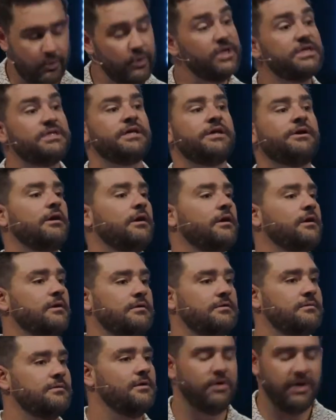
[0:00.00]
a dinner.
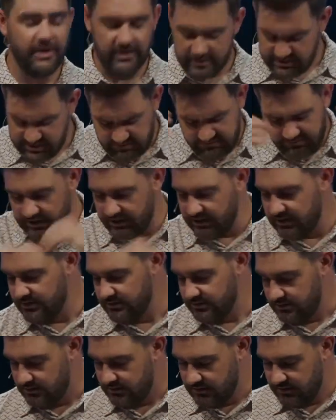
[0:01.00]
Okay, let's have dinner.
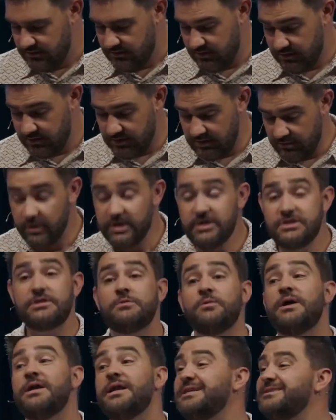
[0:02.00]
And what does he
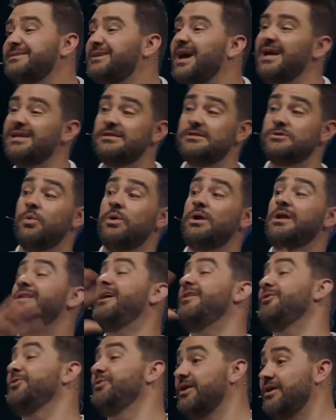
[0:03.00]
want, Esther? I just want
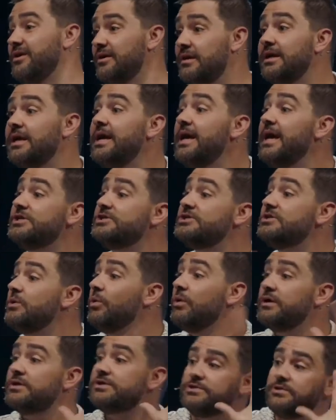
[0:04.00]
another dinner. And she
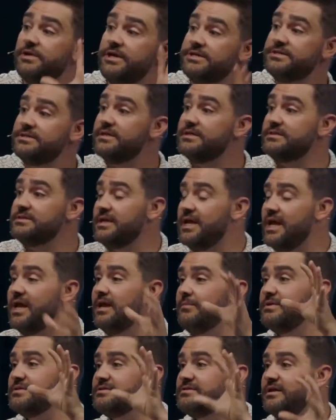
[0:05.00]
orchestrates this, and
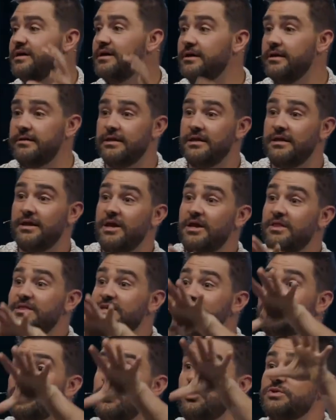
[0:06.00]
Haman's there, and then
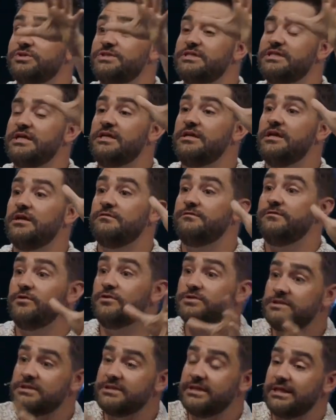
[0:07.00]
this whole scene unfolds. It's like the